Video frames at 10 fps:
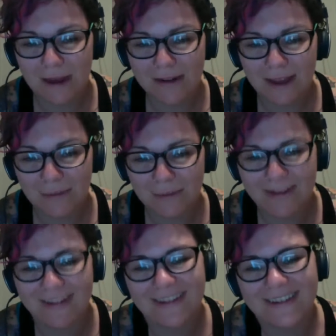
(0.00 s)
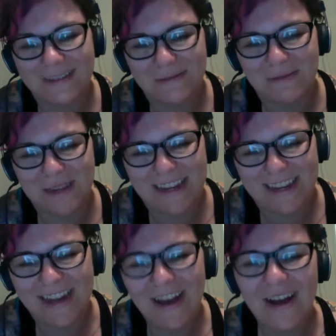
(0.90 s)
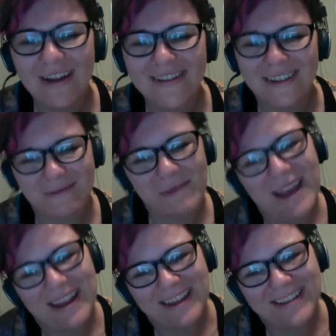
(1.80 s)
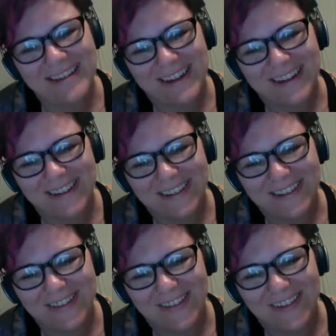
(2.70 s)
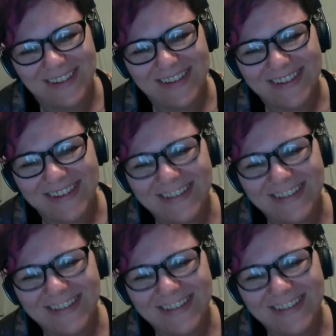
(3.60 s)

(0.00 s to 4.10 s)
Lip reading: happens to be us unpacking technical difficulties.